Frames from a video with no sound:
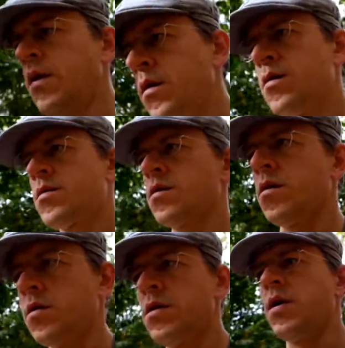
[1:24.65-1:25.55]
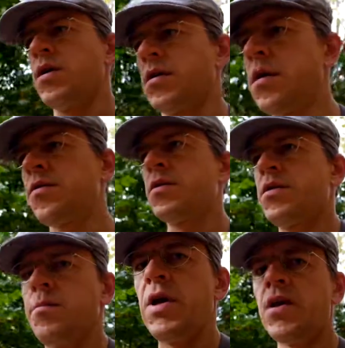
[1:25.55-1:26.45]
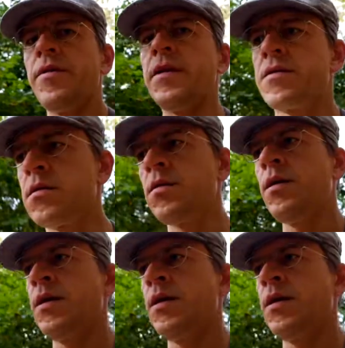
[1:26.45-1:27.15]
So that was the main reason.